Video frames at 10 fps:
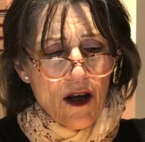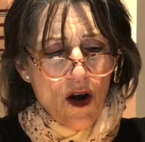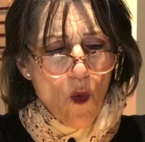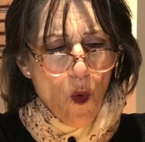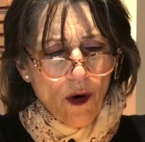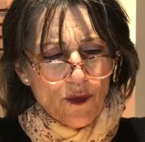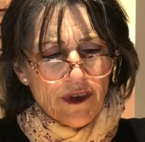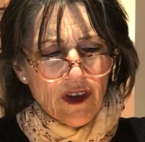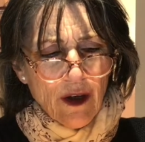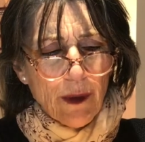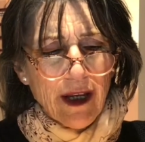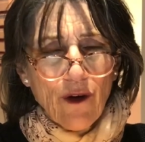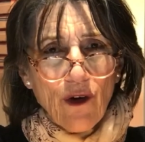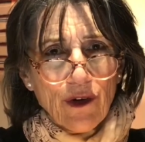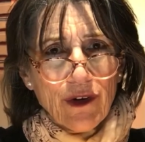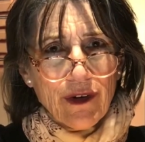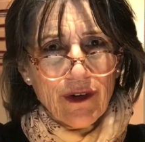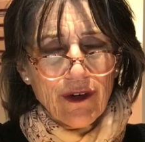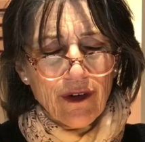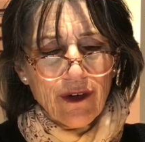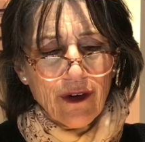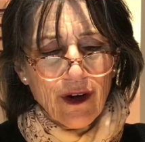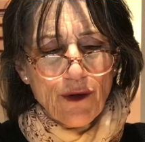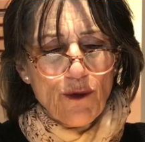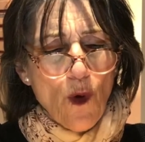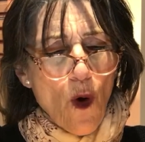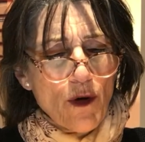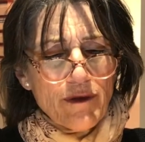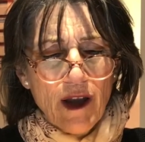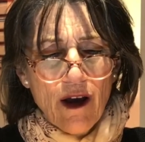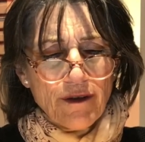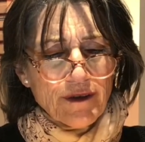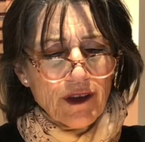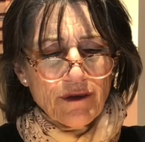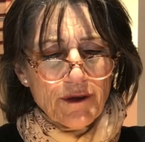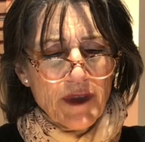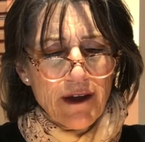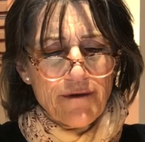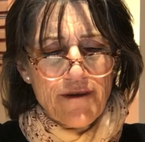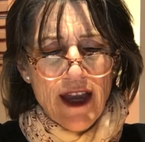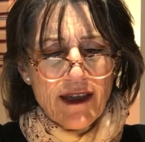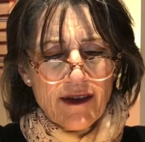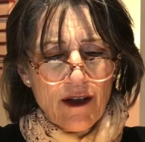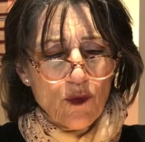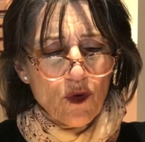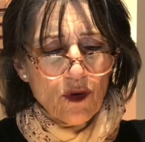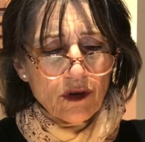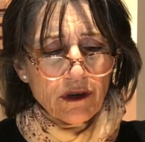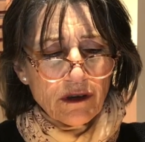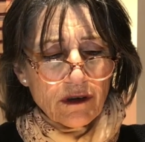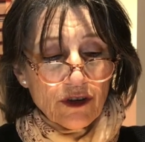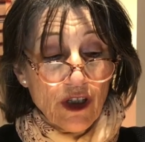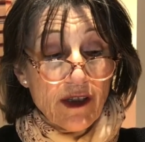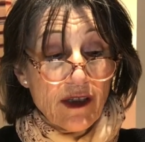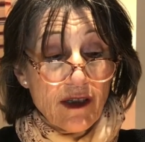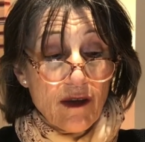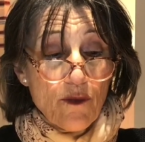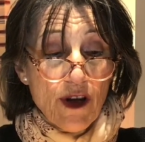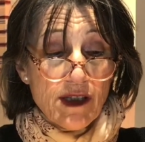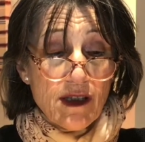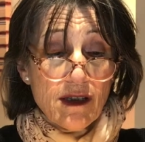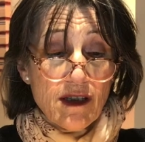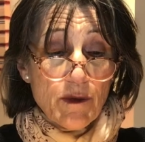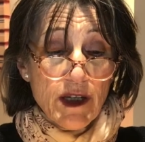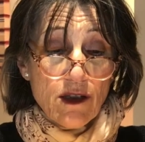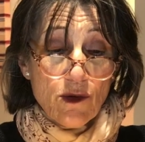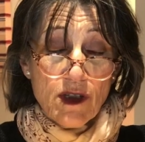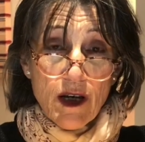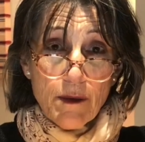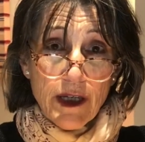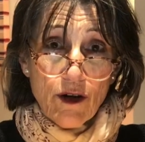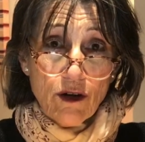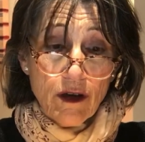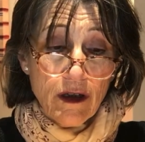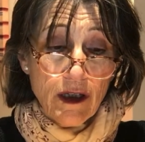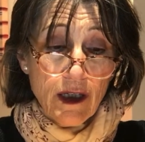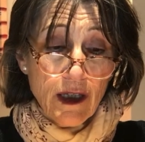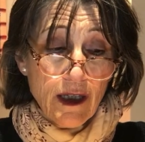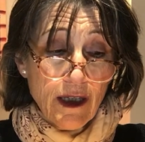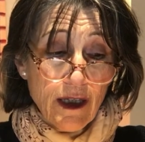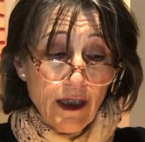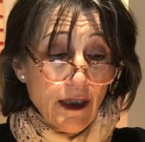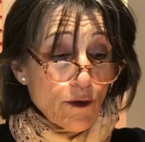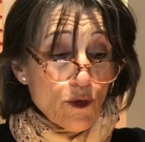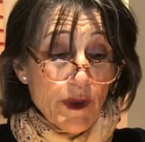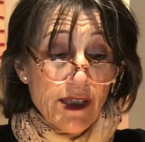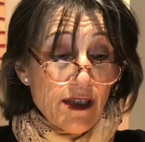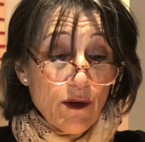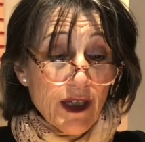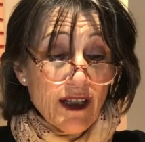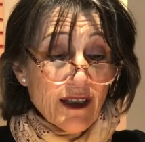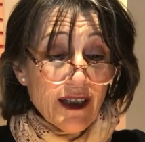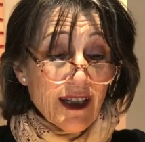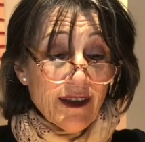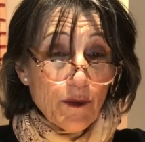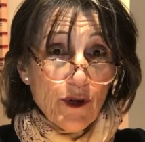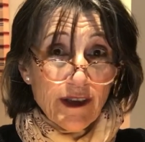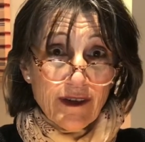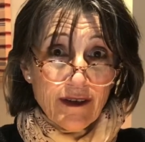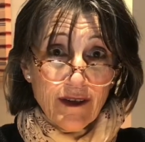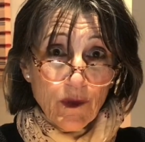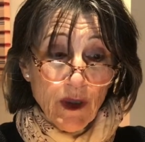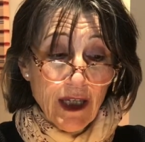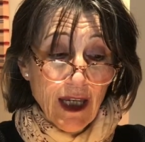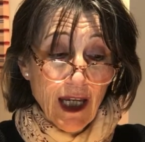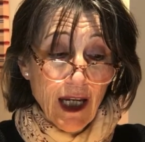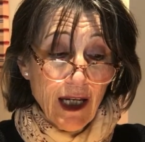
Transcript: What was going on? A roar of laughter from the aphasia ward, just as the President's speech was coming on, and they'd all been so eager to hear the President speaking.